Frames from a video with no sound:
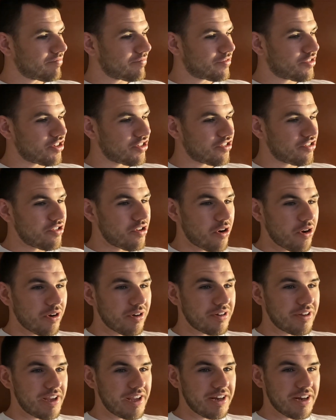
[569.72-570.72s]
Just not
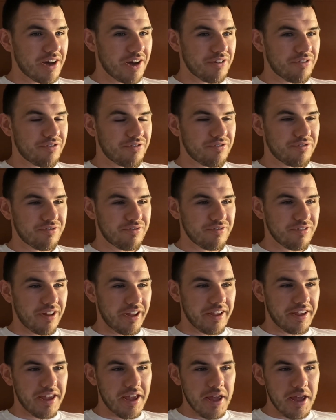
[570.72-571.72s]
enough
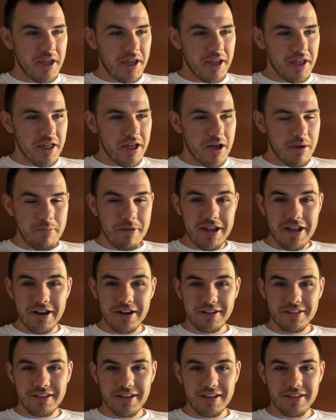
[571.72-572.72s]
like
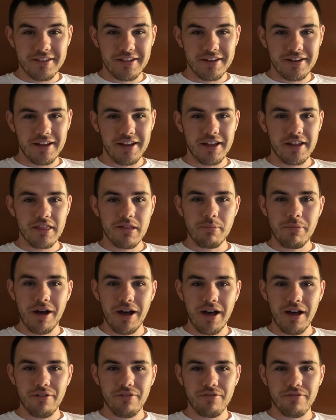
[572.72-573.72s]
amenities in here. The
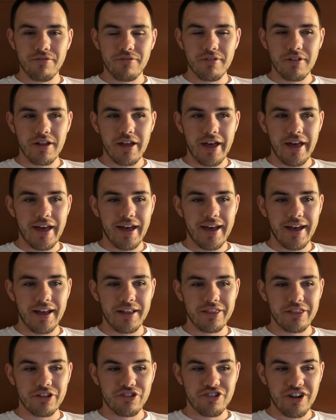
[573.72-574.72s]
bath
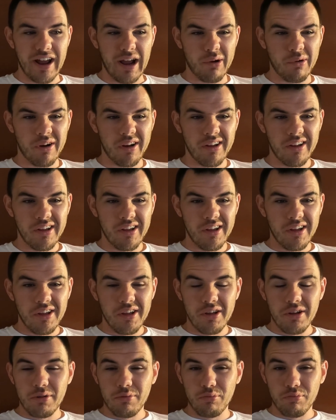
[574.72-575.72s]
and the shower
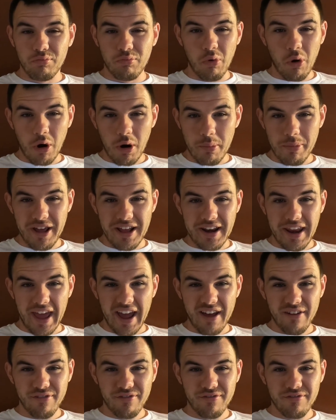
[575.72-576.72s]
were a bit
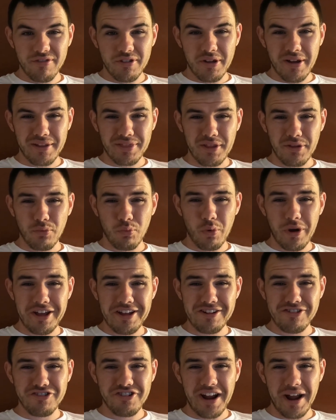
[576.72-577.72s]
naff. You had this
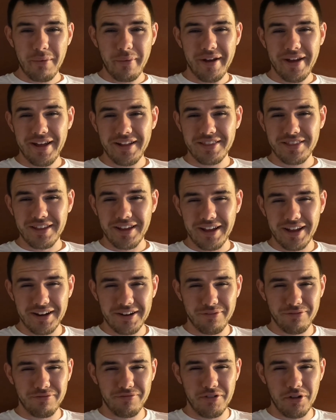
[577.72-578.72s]
weird shower head that had
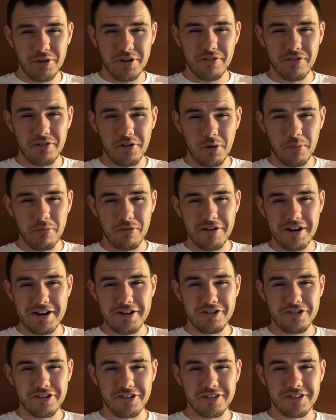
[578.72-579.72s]
a few different
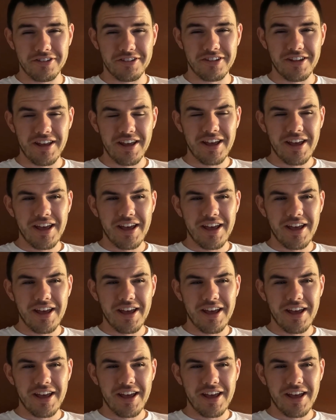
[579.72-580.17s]
operations.